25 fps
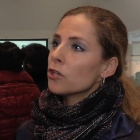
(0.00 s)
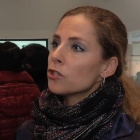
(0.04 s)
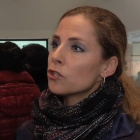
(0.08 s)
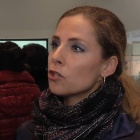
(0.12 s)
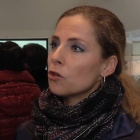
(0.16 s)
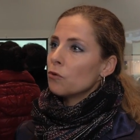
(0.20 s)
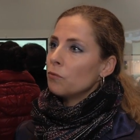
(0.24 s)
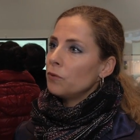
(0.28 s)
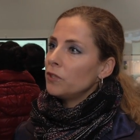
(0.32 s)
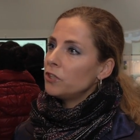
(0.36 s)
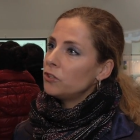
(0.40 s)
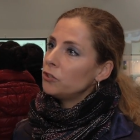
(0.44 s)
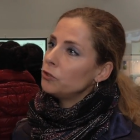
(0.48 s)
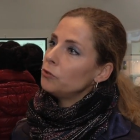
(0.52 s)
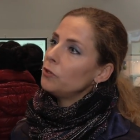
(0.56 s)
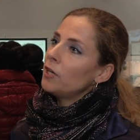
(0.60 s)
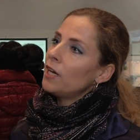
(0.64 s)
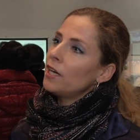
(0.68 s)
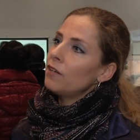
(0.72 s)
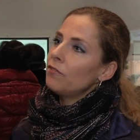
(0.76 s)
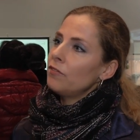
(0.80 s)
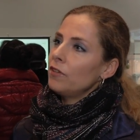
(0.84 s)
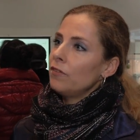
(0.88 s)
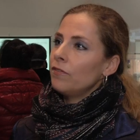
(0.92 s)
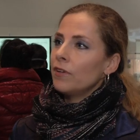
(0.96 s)
So we do
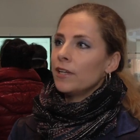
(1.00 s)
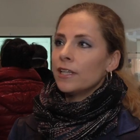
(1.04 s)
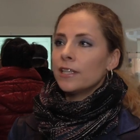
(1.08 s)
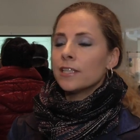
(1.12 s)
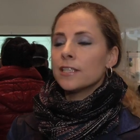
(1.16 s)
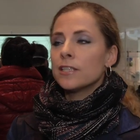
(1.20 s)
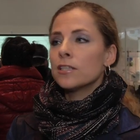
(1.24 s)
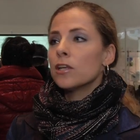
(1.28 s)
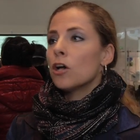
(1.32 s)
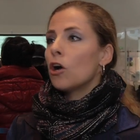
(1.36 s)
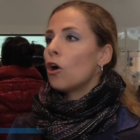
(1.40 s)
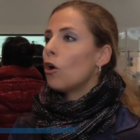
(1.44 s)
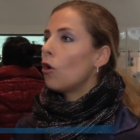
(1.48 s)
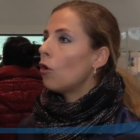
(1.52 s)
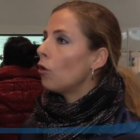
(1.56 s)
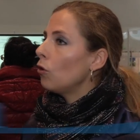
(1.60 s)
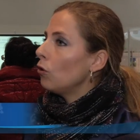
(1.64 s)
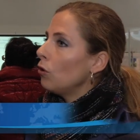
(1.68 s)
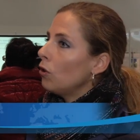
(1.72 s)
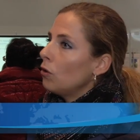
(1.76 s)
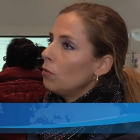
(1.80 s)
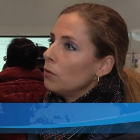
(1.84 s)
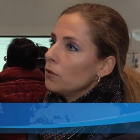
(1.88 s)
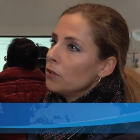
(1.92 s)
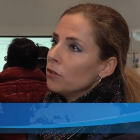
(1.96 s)
have events
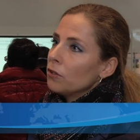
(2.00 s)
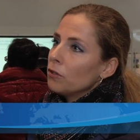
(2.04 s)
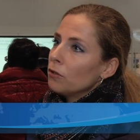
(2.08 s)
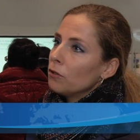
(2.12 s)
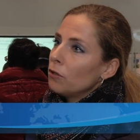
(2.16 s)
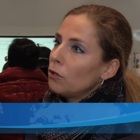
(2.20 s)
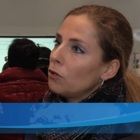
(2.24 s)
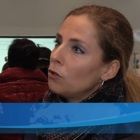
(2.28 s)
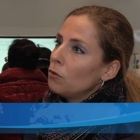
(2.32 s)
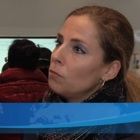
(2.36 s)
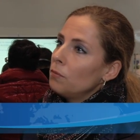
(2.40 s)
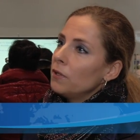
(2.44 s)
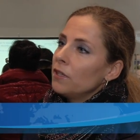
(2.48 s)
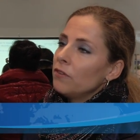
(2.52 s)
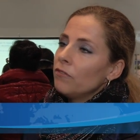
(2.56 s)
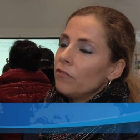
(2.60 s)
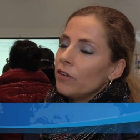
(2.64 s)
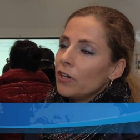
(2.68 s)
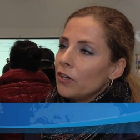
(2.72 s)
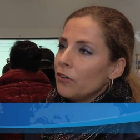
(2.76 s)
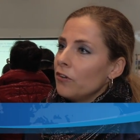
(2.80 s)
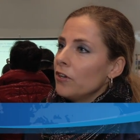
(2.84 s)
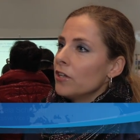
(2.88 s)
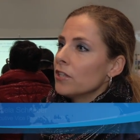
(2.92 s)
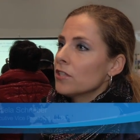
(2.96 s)
all over the globe in
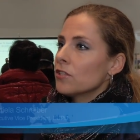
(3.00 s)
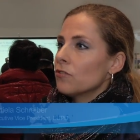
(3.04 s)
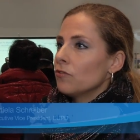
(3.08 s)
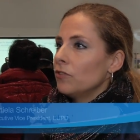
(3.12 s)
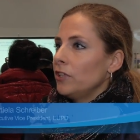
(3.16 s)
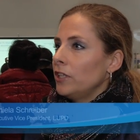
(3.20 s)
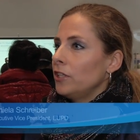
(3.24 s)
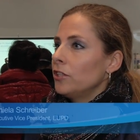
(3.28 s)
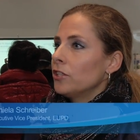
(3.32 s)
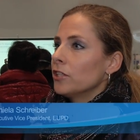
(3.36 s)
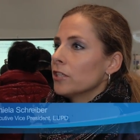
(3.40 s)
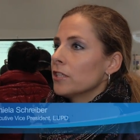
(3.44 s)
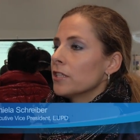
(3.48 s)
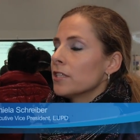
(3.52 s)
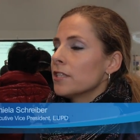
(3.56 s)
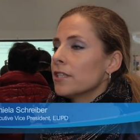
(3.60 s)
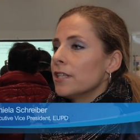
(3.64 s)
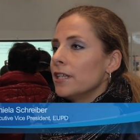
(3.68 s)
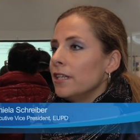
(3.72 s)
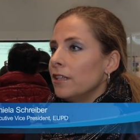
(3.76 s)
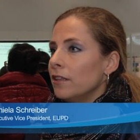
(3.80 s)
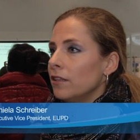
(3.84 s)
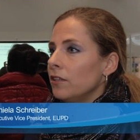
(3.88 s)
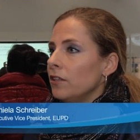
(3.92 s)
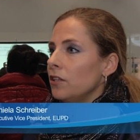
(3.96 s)
various regions.
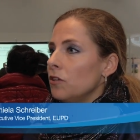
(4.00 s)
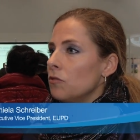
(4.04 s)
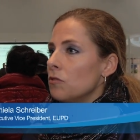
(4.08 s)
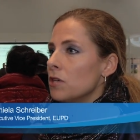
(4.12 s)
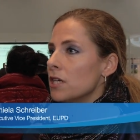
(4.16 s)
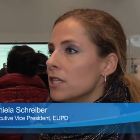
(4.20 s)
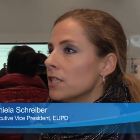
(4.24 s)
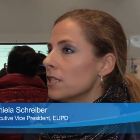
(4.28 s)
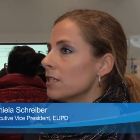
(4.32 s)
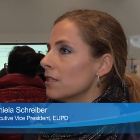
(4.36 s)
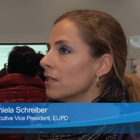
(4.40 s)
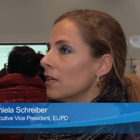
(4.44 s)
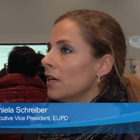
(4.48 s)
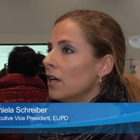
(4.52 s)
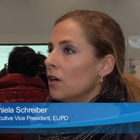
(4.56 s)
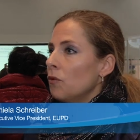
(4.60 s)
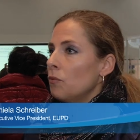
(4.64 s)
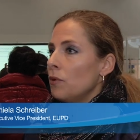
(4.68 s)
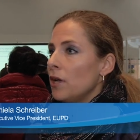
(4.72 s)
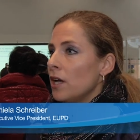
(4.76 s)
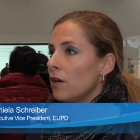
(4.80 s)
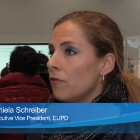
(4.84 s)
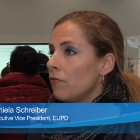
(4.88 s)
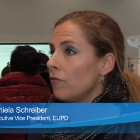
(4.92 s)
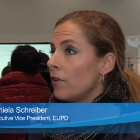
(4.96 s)
In the US,
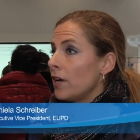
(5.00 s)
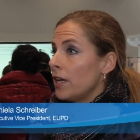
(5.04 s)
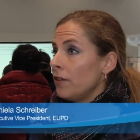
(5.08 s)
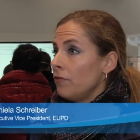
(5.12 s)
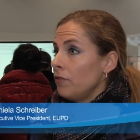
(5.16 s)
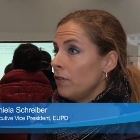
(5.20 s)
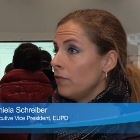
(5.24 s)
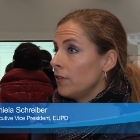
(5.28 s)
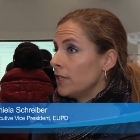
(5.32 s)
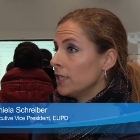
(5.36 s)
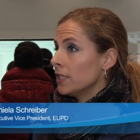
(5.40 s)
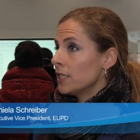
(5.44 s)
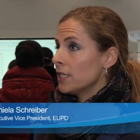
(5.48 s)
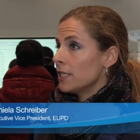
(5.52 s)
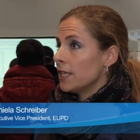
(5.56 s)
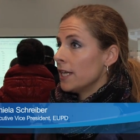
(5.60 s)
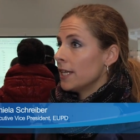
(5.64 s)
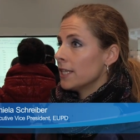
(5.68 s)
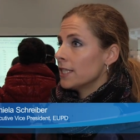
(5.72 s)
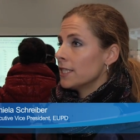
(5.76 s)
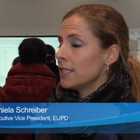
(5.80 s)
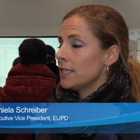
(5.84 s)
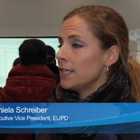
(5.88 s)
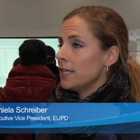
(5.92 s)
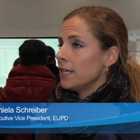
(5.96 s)
we have five events
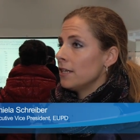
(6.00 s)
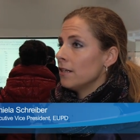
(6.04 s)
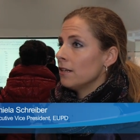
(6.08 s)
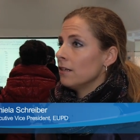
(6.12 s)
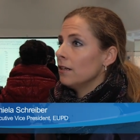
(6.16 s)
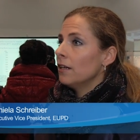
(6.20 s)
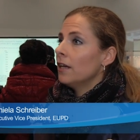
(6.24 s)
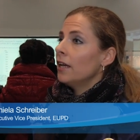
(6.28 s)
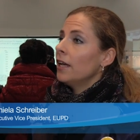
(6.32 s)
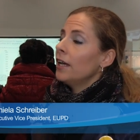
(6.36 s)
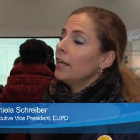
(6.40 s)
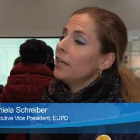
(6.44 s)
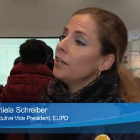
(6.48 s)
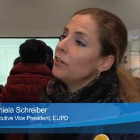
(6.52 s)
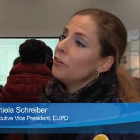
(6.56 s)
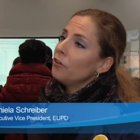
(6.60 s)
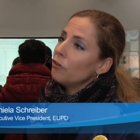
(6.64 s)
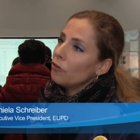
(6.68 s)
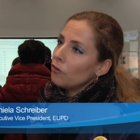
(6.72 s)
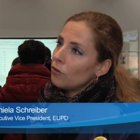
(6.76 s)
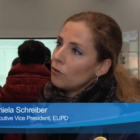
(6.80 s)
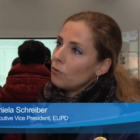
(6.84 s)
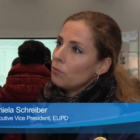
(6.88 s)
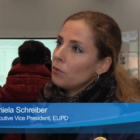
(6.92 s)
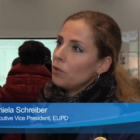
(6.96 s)
next year. In
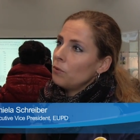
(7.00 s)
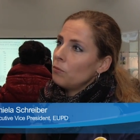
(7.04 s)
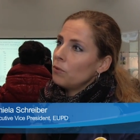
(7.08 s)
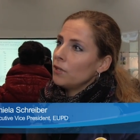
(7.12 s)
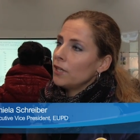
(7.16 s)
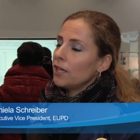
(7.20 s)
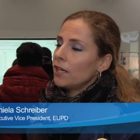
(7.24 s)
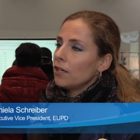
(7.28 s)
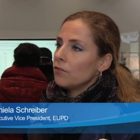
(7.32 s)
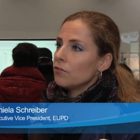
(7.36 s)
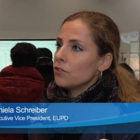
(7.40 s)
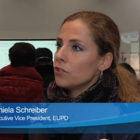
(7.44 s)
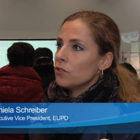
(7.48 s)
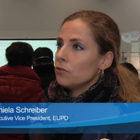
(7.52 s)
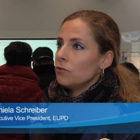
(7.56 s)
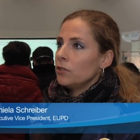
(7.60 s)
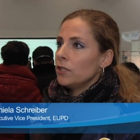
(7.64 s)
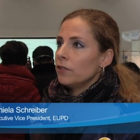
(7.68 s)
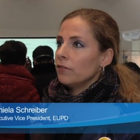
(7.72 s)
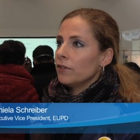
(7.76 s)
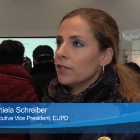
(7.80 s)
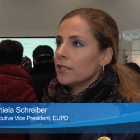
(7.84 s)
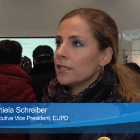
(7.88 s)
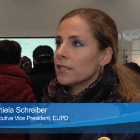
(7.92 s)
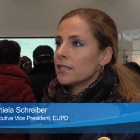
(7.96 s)
Europe, we will have two
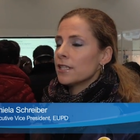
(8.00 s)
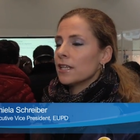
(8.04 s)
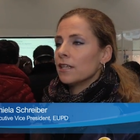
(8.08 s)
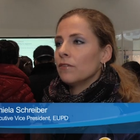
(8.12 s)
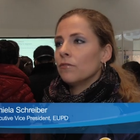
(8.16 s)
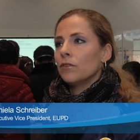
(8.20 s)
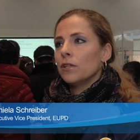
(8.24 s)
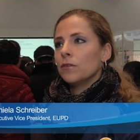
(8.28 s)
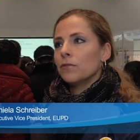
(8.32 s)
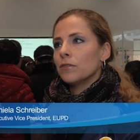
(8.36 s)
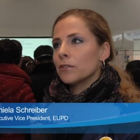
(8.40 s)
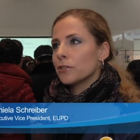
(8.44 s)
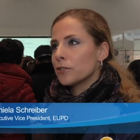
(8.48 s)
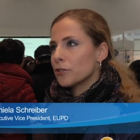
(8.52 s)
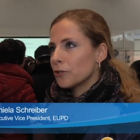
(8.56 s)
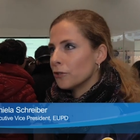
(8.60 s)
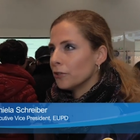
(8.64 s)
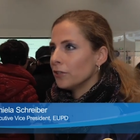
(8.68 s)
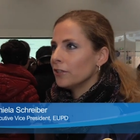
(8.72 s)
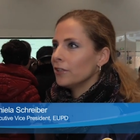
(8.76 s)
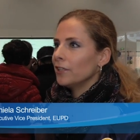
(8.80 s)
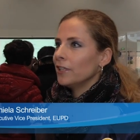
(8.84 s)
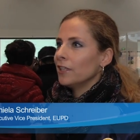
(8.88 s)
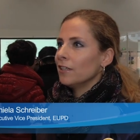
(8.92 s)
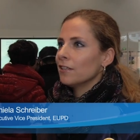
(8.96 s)
events and we will
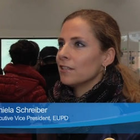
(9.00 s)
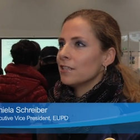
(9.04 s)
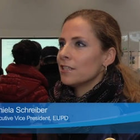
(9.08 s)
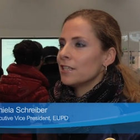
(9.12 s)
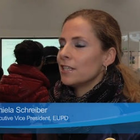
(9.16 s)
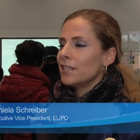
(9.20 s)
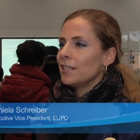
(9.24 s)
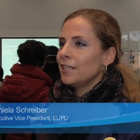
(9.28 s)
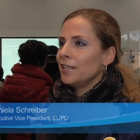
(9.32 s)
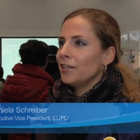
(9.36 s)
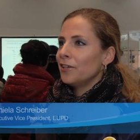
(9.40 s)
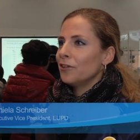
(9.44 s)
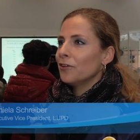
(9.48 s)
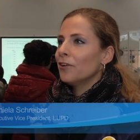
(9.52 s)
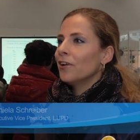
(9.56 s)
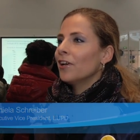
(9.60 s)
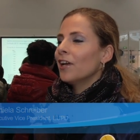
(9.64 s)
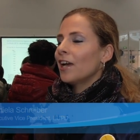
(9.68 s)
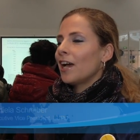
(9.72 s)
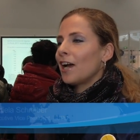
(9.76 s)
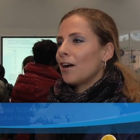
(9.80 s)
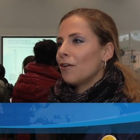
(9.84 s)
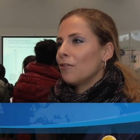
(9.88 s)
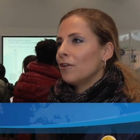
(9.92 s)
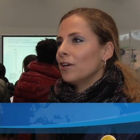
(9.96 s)
certainly continue
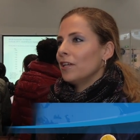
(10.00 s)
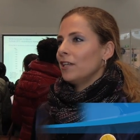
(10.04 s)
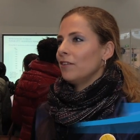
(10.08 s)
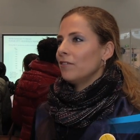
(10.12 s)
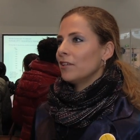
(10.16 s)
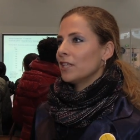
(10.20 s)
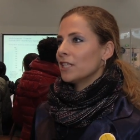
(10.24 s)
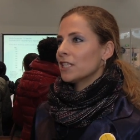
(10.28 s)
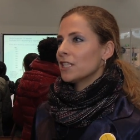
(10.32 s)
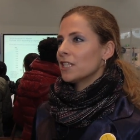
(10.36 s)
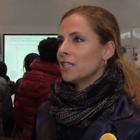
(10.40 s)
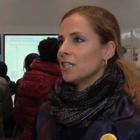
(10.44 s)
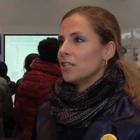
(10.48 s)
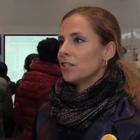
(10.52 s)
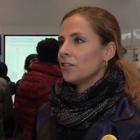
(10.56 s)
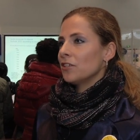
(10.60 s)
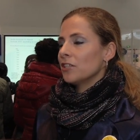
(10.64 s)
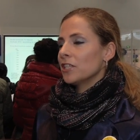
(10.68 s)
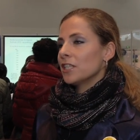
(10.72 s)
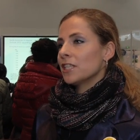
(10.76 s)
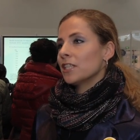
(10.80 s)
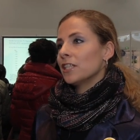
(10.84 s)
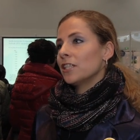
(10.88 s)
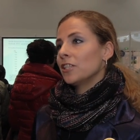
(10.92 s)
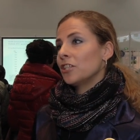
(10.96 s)
our our event
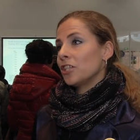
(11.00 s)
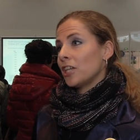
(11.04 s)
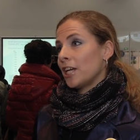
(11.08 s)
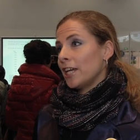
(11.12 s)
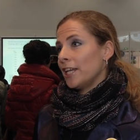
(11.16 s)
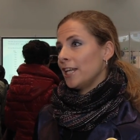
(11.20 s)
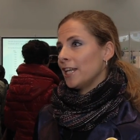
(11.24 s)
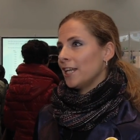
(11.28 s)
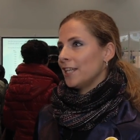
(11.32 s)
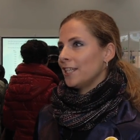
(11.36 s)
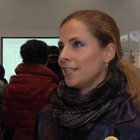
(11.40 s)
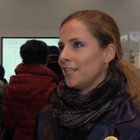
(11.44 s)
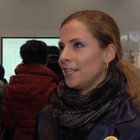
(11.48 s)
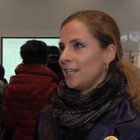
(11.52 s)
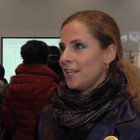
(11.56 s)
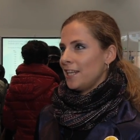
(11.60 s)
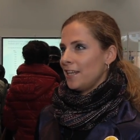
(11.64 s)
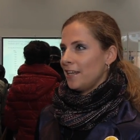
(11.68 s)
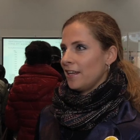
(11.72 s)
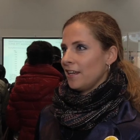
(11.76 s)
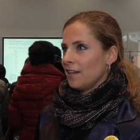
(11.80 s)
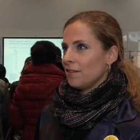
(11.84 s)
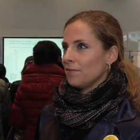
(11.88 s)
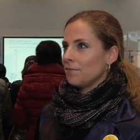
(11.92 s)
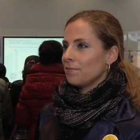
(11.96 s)
series in China and in
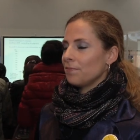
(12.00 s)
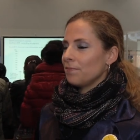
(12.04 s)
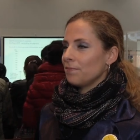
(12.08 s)
India.